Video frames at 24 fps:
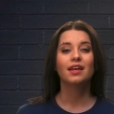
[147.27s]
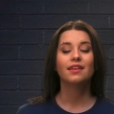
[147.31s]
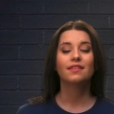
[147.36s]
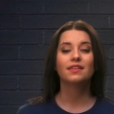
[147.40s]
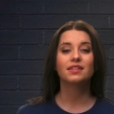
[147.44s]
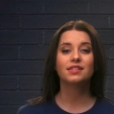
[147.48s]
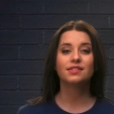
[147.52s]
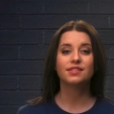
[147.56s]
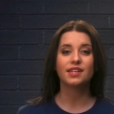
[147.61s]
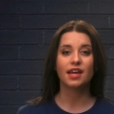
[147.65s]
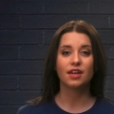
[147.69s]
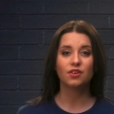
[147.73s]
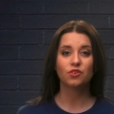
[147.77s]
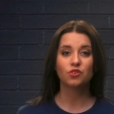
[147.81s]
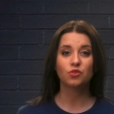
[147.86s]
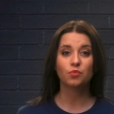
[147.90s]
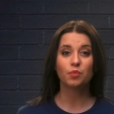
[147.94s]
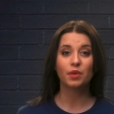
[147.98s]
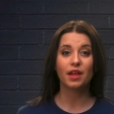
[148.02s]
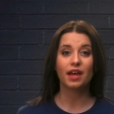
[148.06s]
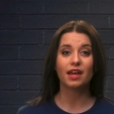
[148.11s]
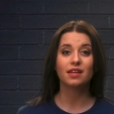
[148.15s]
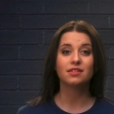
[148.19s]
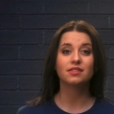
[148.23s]
The standard
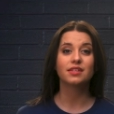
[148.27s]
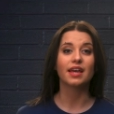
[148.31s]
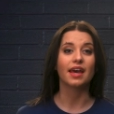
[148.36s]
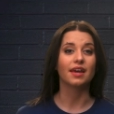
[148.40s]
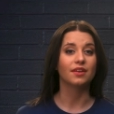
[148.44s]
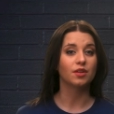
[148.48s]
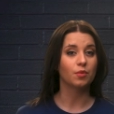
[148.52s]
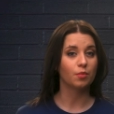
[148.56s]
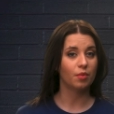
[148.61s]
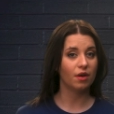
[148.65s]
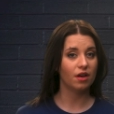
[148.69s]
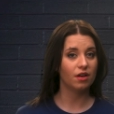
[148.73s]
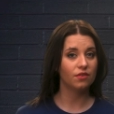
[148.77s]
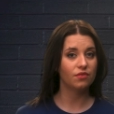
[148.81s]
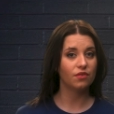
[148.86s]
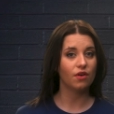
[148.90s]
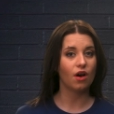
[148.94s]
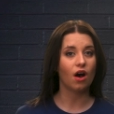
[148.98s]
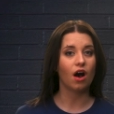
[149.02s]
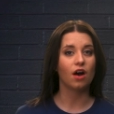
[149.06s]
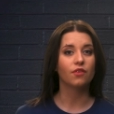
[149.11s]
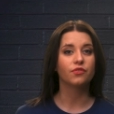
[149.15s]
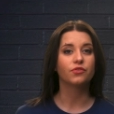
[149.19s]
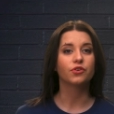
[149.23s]
plans and above
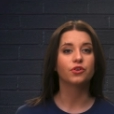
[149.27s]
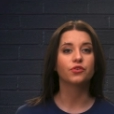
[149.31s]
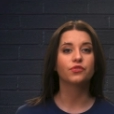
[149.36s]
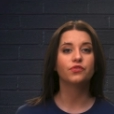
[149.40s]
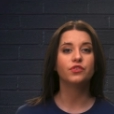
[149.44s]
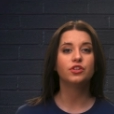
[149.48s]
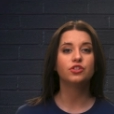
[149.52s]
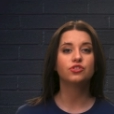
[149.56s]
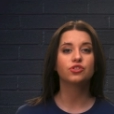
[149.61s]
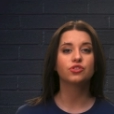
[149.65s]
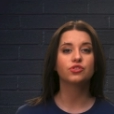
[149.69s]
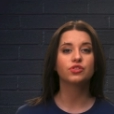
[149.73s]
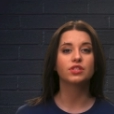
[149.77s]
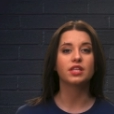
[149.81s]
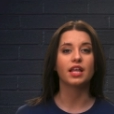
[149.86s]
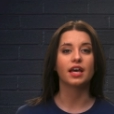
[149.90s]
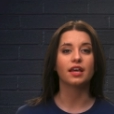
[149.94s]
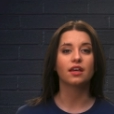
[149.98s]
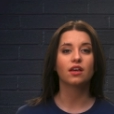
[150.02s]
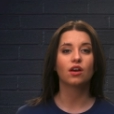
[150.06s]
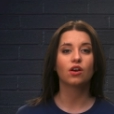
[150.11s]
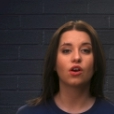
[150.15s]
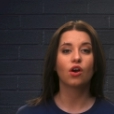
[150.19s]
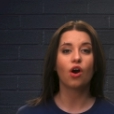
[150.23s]
offer features
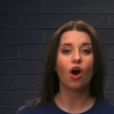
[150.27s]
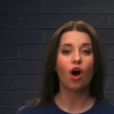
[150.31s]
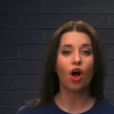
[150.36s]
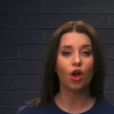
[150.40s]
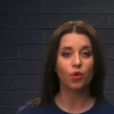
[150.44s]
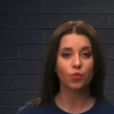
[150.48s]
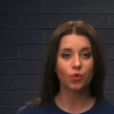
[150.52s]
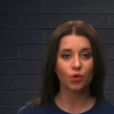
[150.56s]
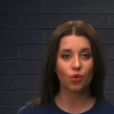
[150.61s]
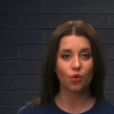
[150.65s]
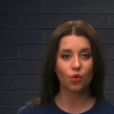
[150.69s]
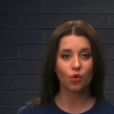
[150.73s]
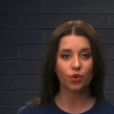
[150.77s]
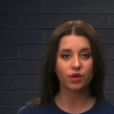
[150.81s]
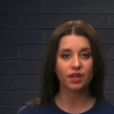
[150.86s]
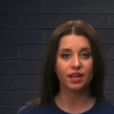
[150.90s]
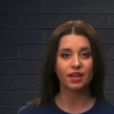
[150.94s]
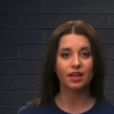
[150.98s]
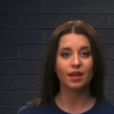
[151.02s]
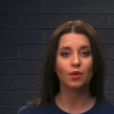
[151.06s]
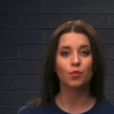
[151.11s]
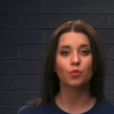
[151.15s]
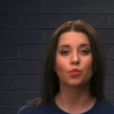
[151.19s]
like call recording,